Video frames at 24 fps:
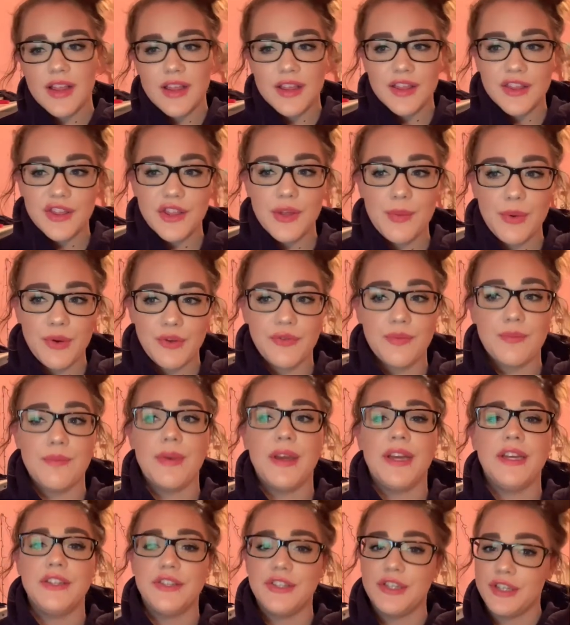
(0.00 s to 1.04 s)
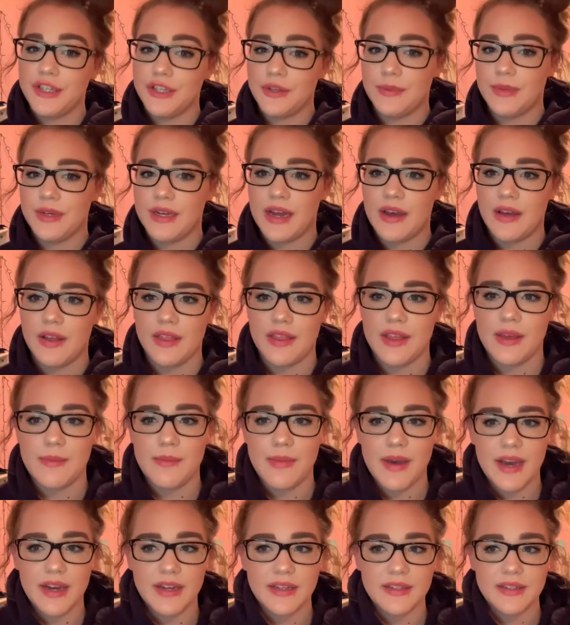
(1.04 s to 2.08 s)
The most major human health
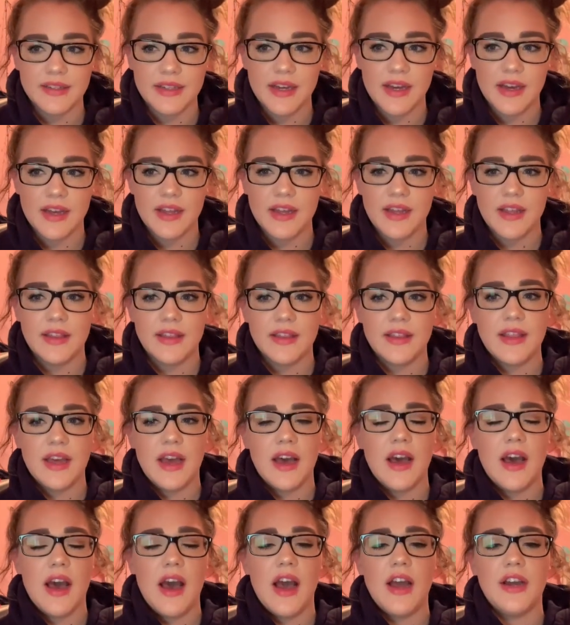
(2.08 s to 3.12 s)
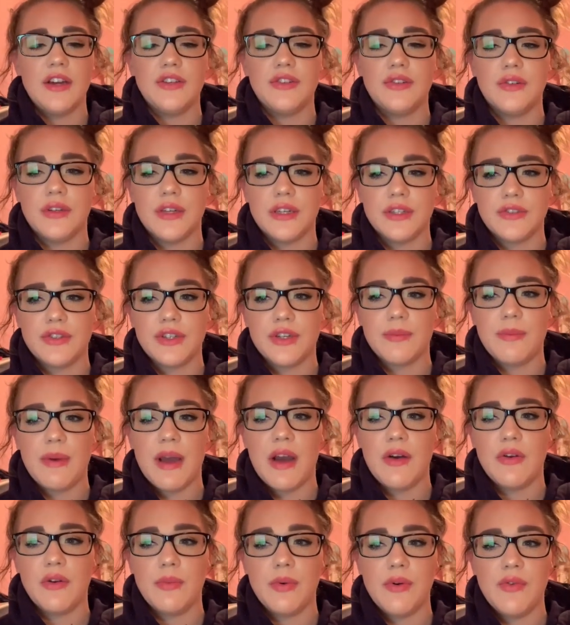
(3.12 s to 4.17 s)
impact that hydroelectric
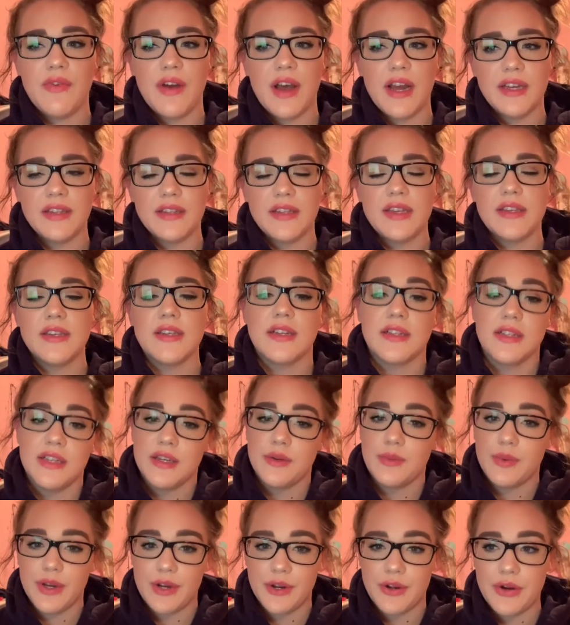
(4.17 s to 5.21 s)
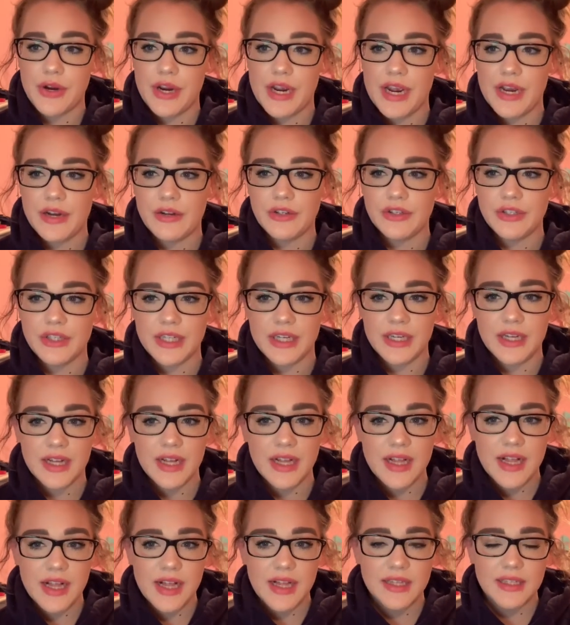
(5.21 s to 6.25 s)
power provides is a clean way to create energy.
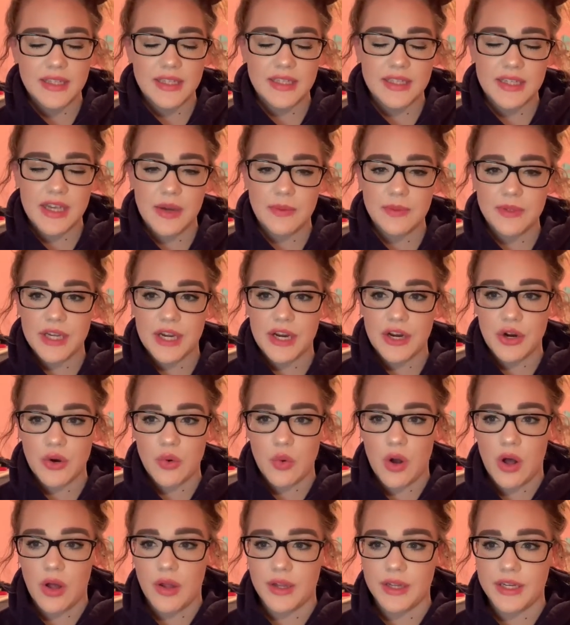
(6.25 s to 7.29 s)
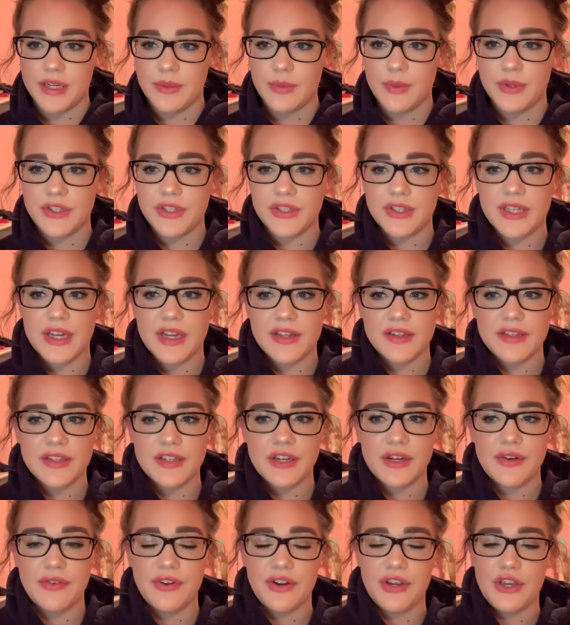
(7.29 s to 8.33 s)
This helps air quality, which is
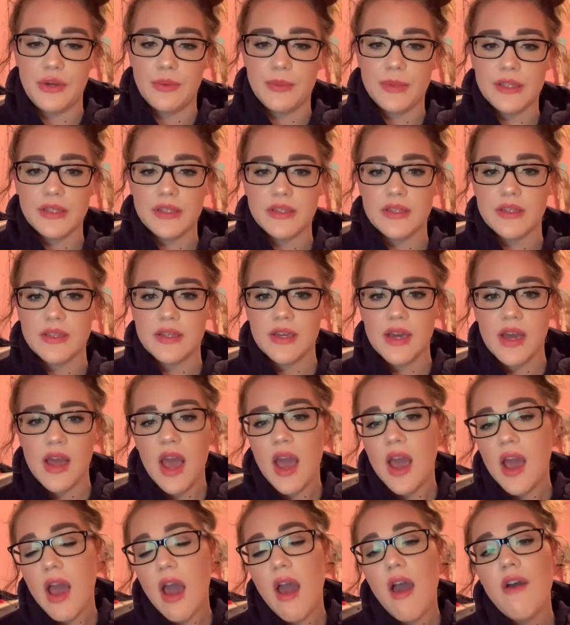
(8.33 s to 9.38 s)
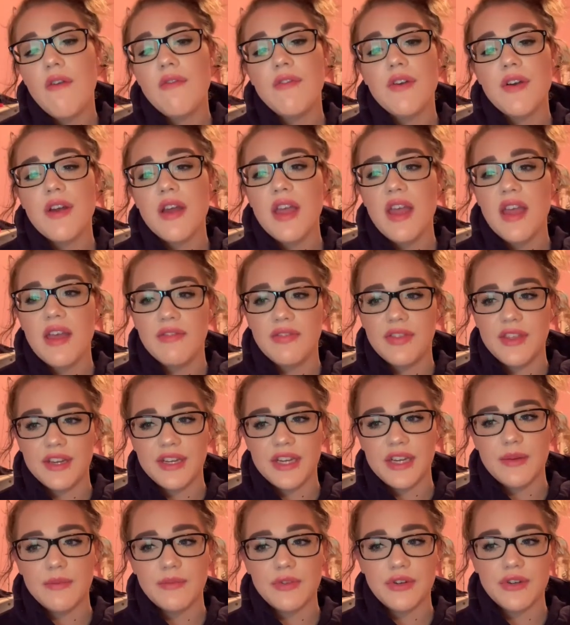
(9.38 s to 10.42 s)
necessary for humans. However, if the
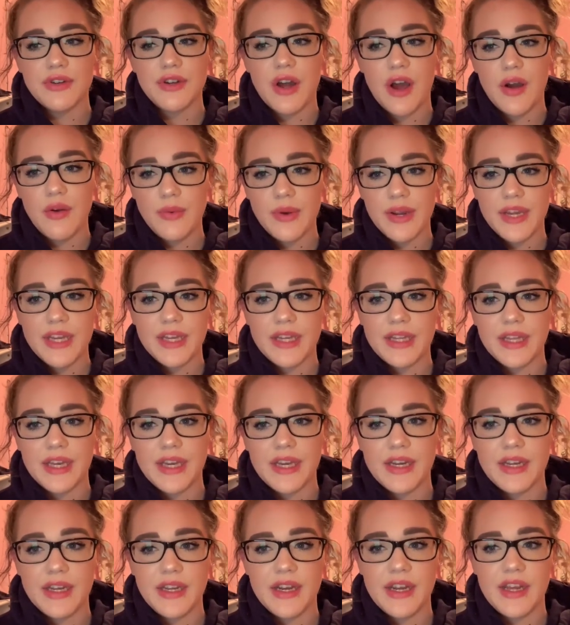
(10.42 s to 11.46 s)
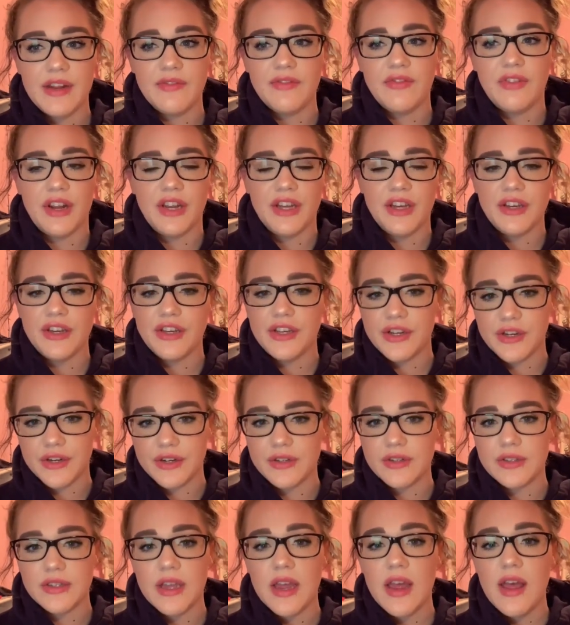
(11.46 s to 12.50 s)
dams are not regulated and flooding
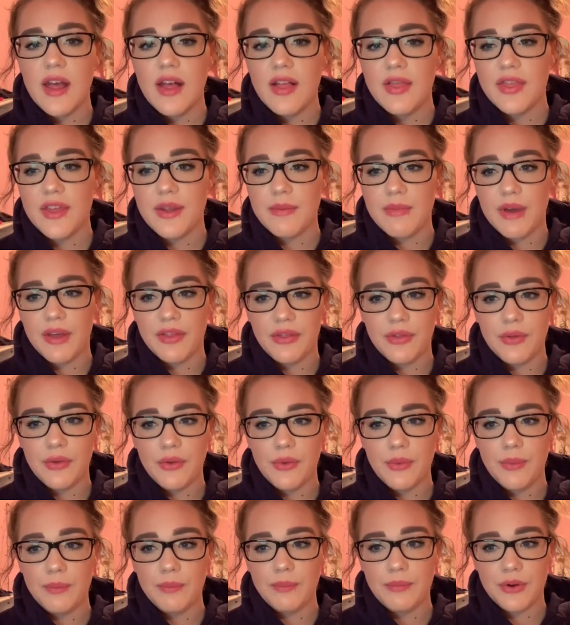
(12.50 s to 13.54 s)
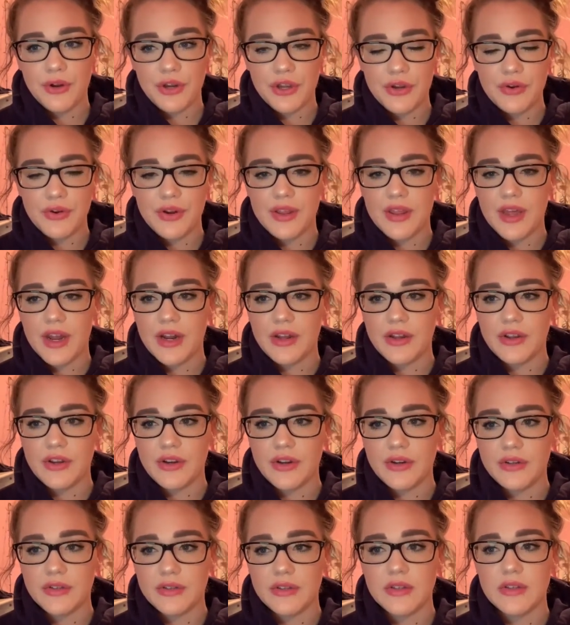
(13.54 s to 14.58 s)
occurs, then methyl mercury that
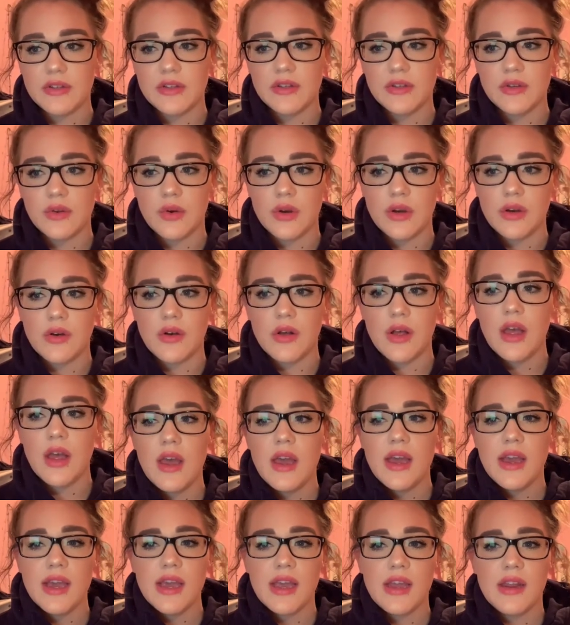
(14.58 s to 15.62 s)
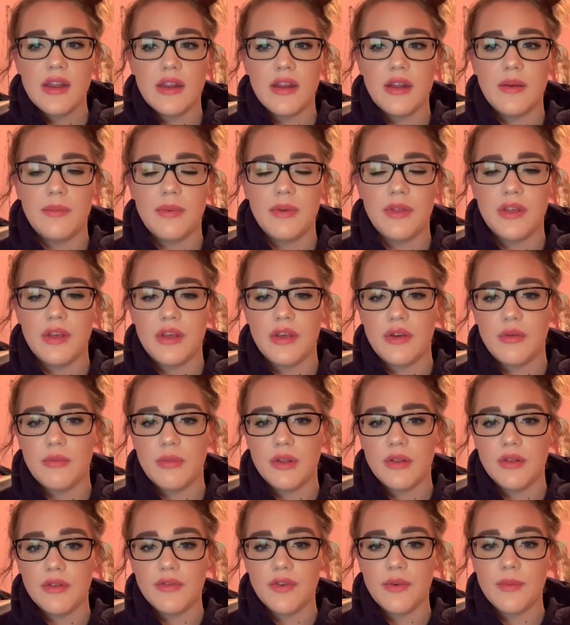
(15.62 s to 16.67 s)
occurs in the soil can end up in the
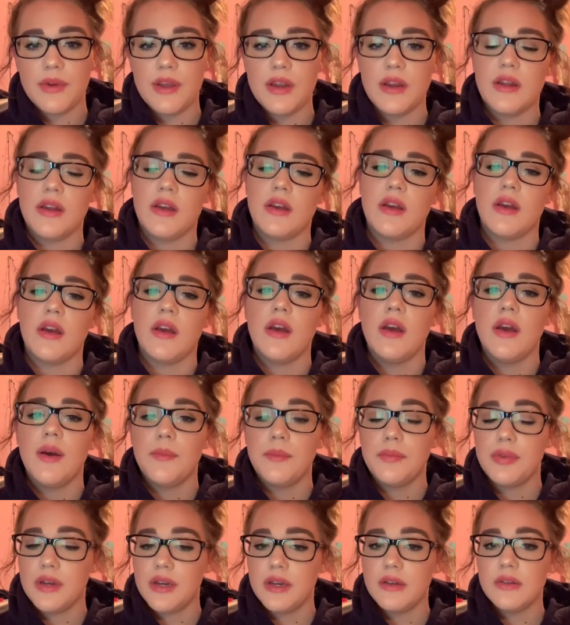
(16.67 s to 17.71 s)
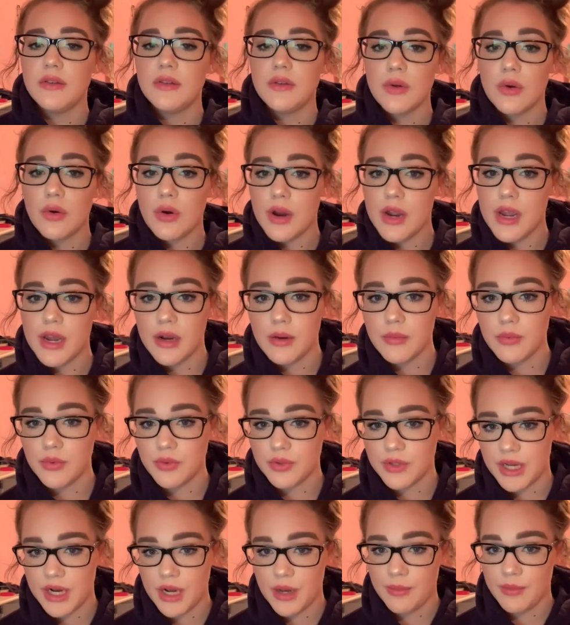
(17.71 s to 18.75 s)
humans from eating plants or
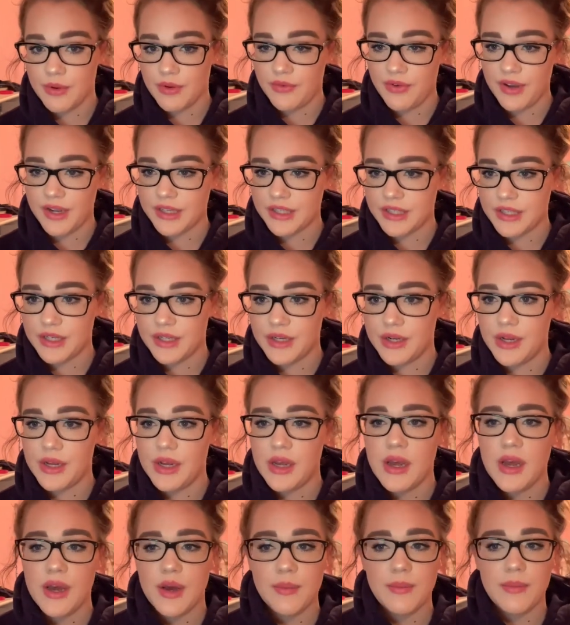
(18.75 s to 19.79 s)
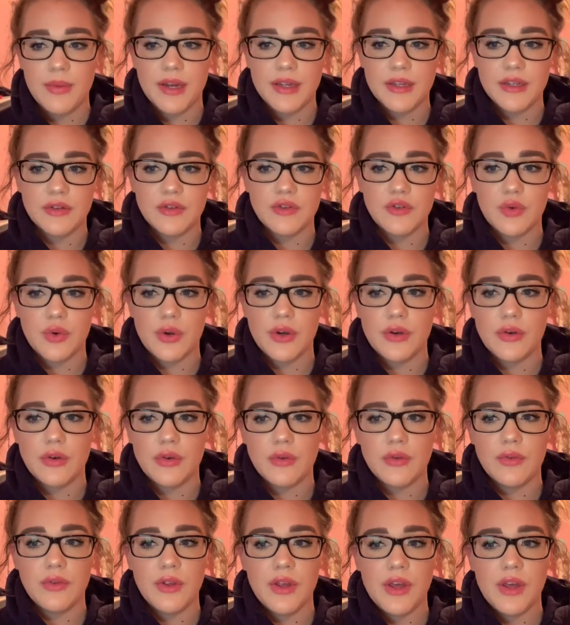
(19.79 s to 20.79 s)
animals that have been affected by the soil.